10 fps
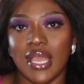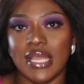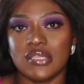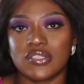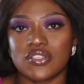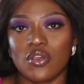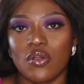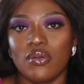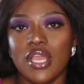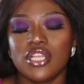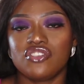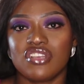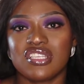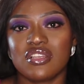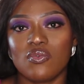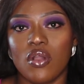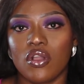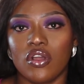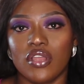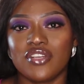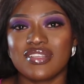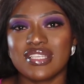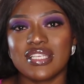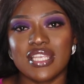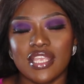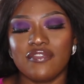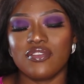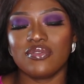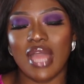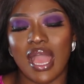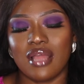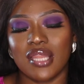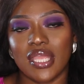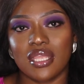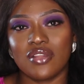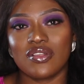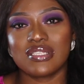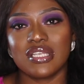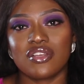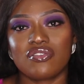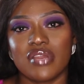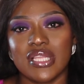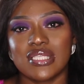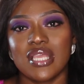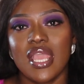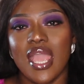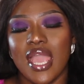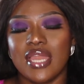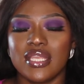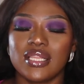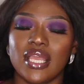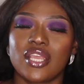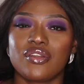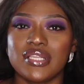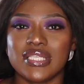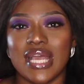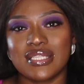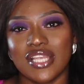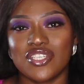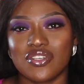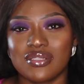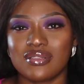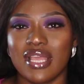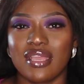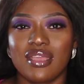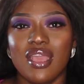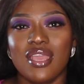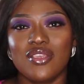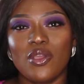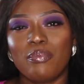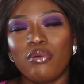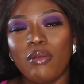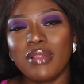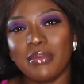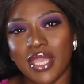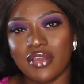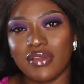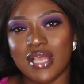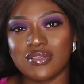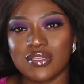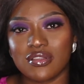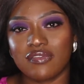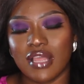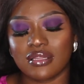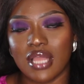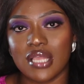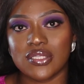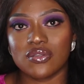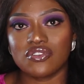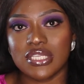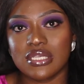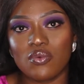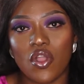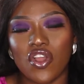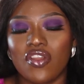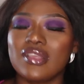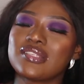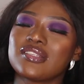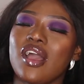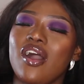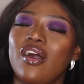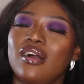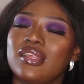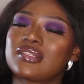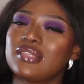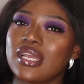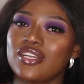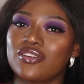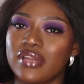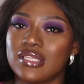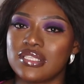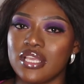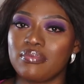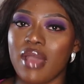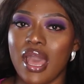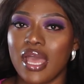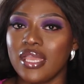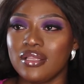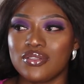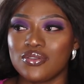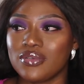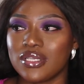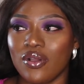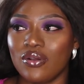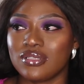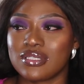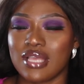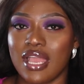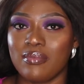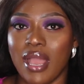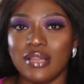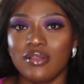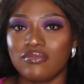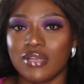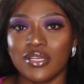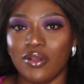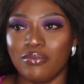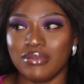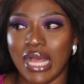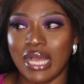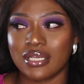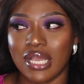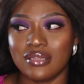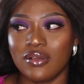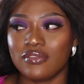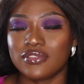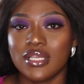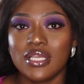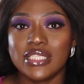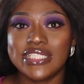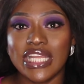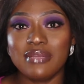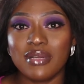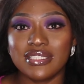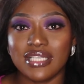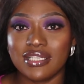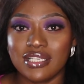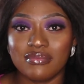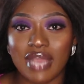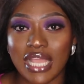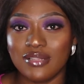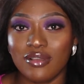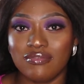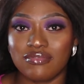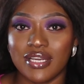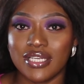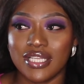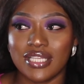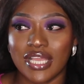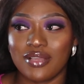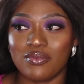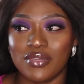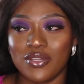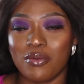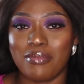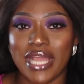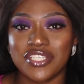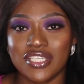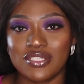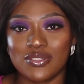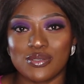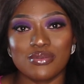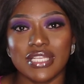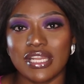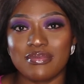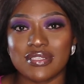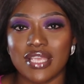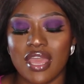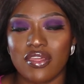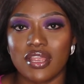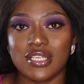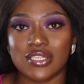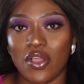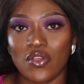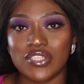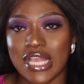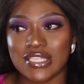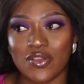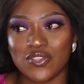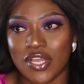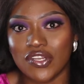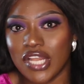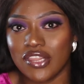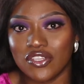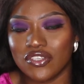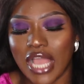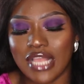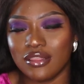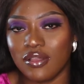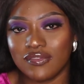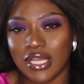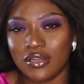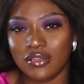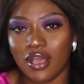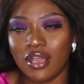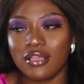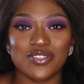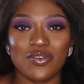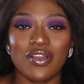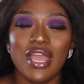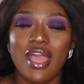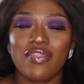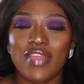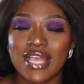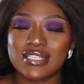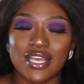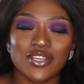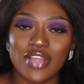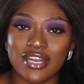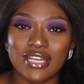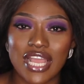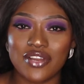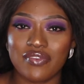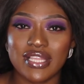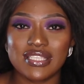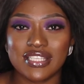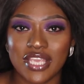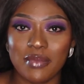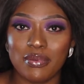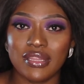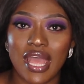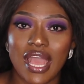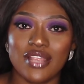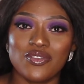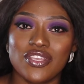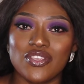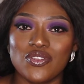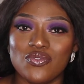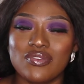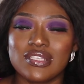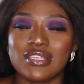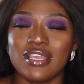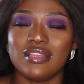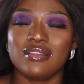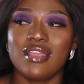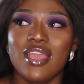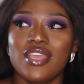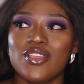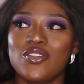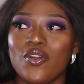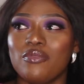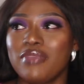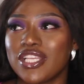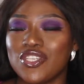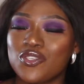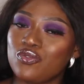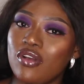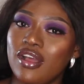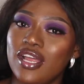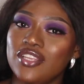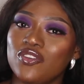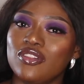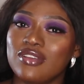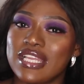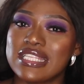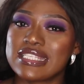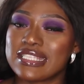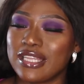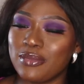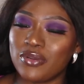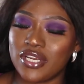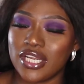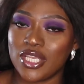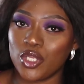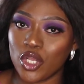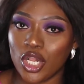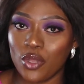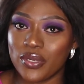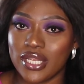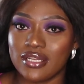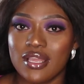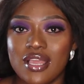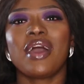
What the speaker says: And so dressing in one color, it doesn't give you that, like, it doesn't create any like crazy attention to like your problem areas or stuff like that. So dressing in one color is honestly like a great tip. I do it all the time. I love wearing all black. I love denim on denim. I love wearing it like, you know, matching two denims together. That's also another look. I love that a lot. So that's another great tip that you can use in, you know, making sure you're looking slimmer in your clothing.